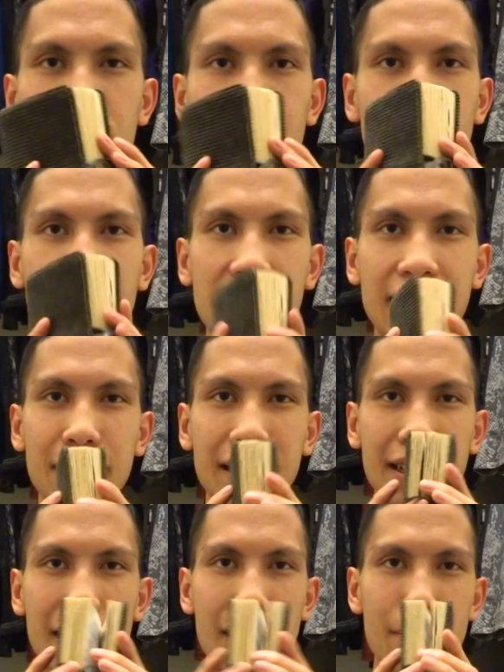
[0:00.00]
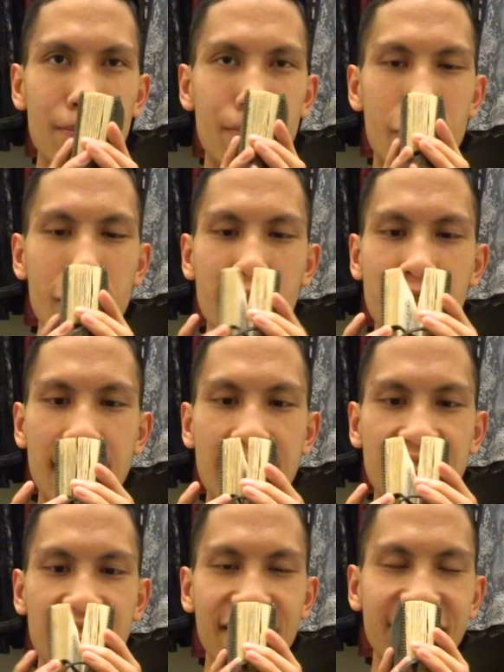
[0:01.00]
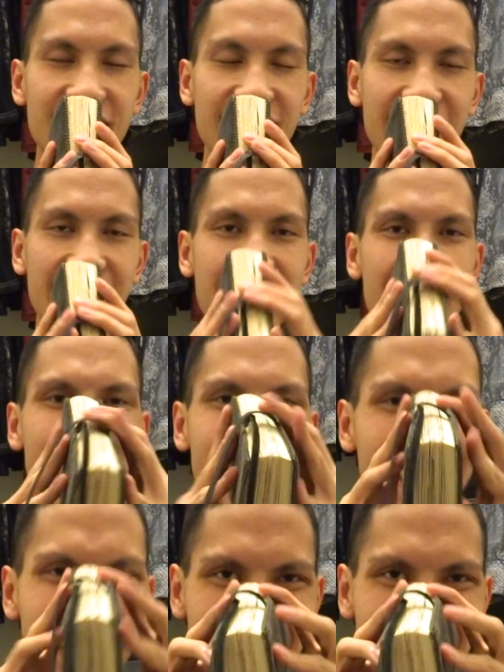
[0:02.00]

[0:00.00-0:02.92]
pretty bold and loveliness